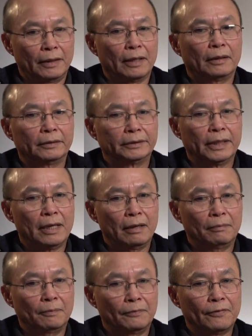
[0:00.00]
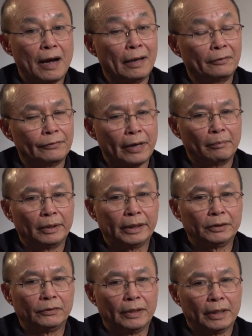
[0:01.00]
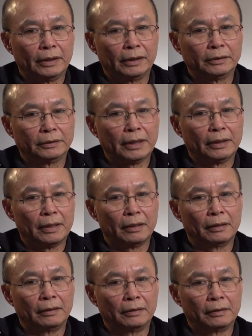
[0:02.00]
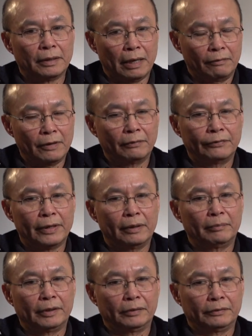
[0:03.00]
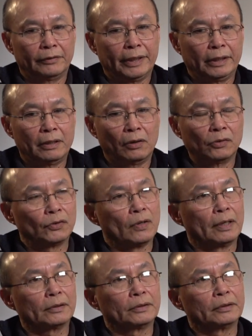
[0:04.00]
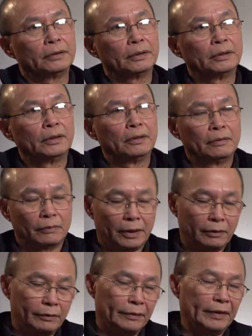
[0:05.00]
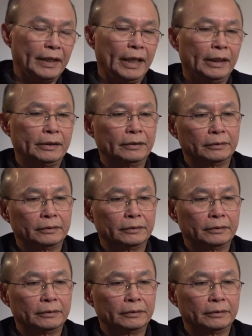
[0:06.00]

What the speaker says: Yeah, they have 5 families together, and they have one family very close to us, whatever we need.